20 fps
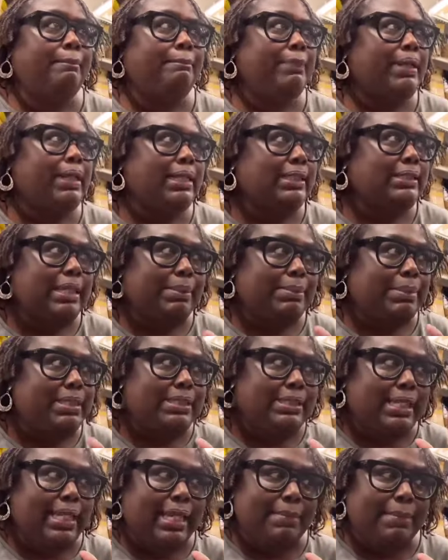because they be
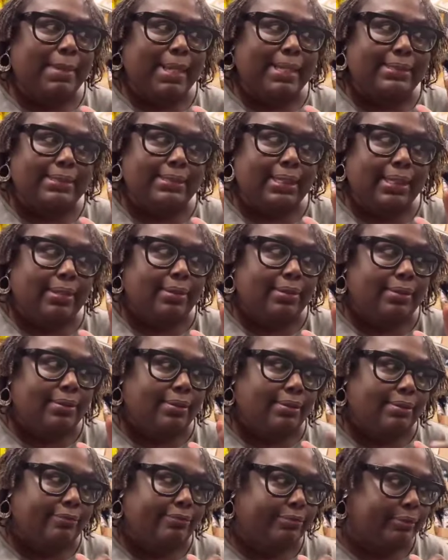seeing my
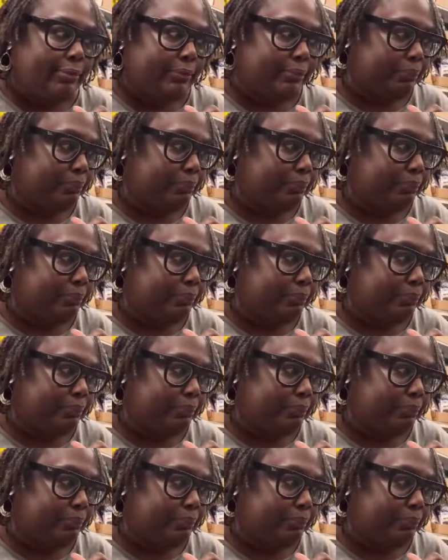stuff.